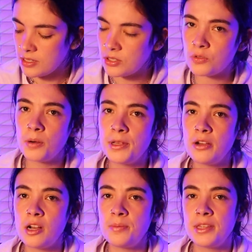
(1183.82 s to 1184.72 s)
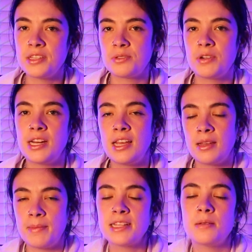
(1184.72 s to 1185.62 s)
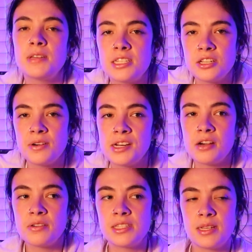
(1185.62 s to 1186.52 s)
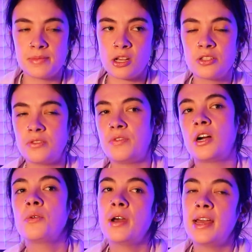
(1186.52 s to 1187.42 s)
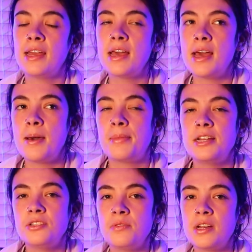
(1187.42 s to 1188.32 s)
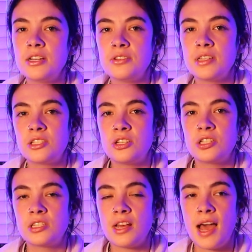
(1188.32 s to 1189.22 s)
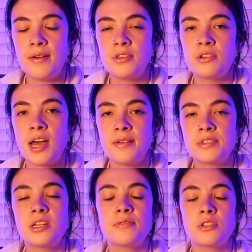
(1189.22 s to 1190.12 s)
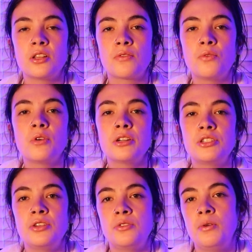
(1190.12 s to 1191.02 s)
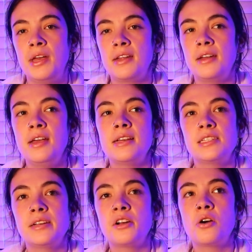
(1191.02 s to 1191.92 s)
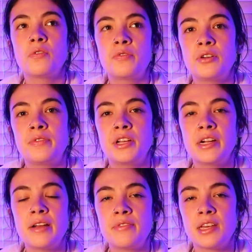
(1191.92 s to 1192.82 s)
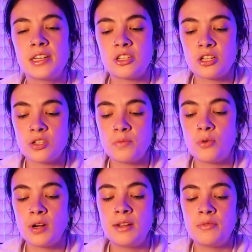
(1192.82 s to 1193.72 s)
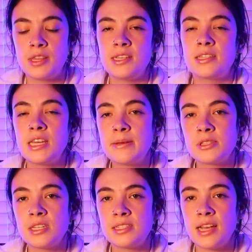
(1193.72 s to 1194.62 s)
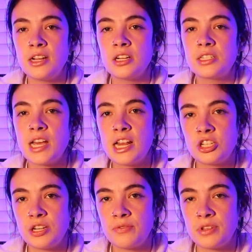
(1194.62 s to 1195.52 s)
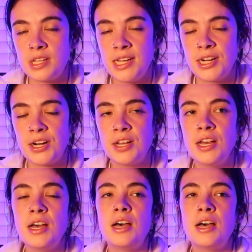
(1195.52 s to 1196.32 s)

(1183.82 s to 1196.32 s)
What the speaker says: Scorpio. I hope that this reading meant something to you. I know it seems all so far away, but I do want to do this to just have stuff to look forward to and to get an overview of your year. I feel like it's also important with these themes to set your intention for the year.